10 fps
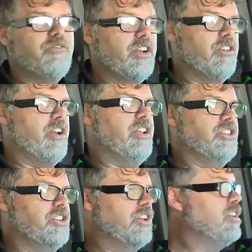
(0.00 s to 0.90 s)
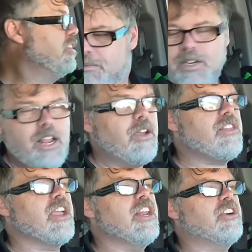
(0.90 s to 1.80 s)
Pretty great shit.
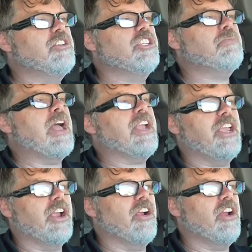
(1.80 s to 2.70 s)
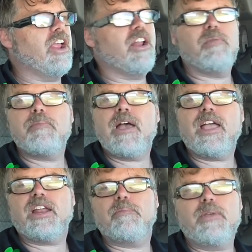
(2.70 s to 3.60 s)
Anyways, I'm gonna cruise back here, and I'll be
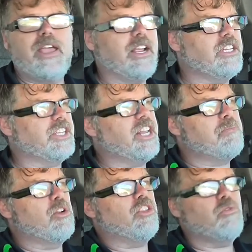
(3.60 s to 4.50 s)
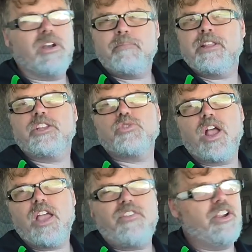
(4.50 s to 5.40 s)
back in a bit, because I got about a 20-minute
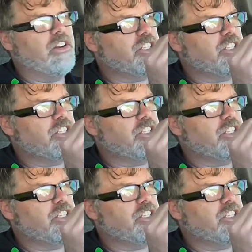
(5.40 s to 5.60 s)
drive here,